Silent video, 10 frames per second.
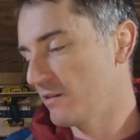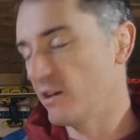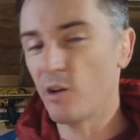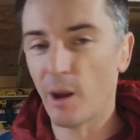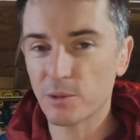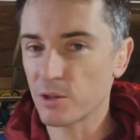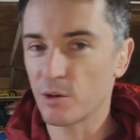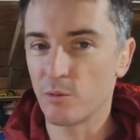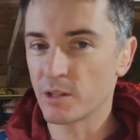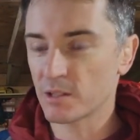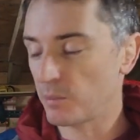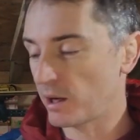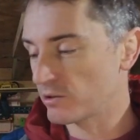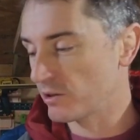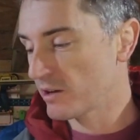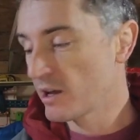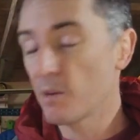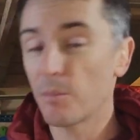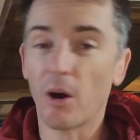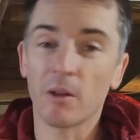it absolutely rinsed the battery.
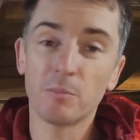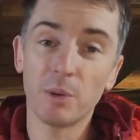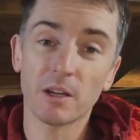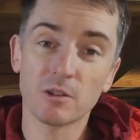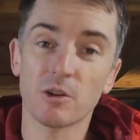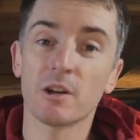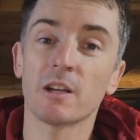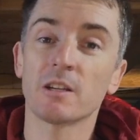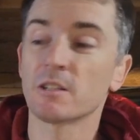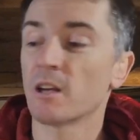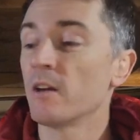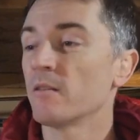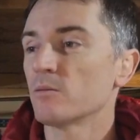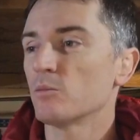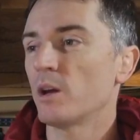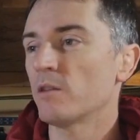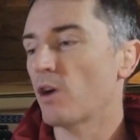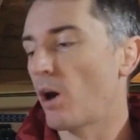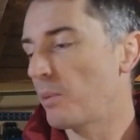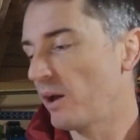But on bigger trees where you've
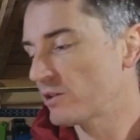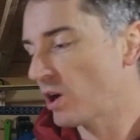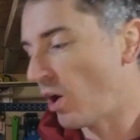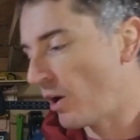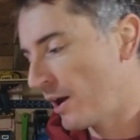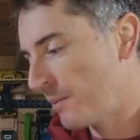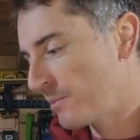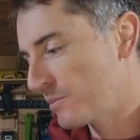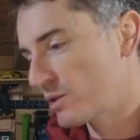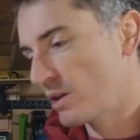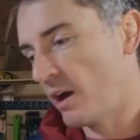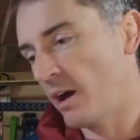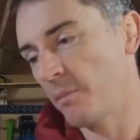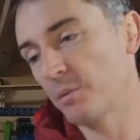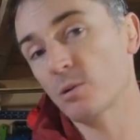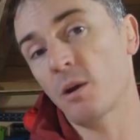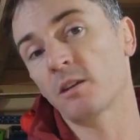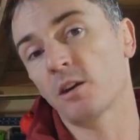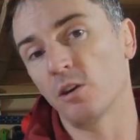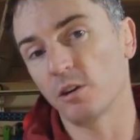got a bit of time
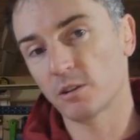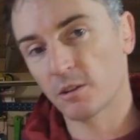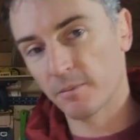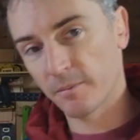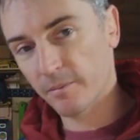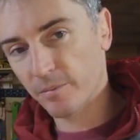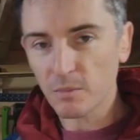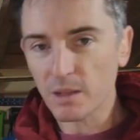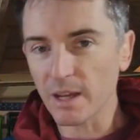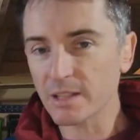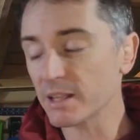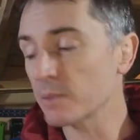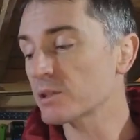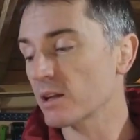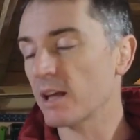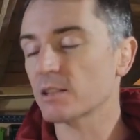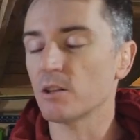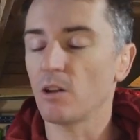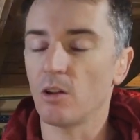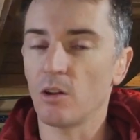between the cuts, it seems to
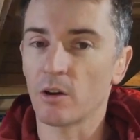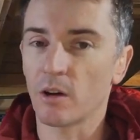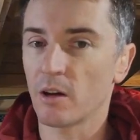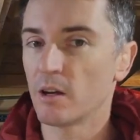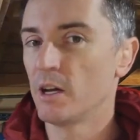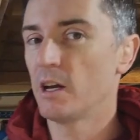last a lot longer.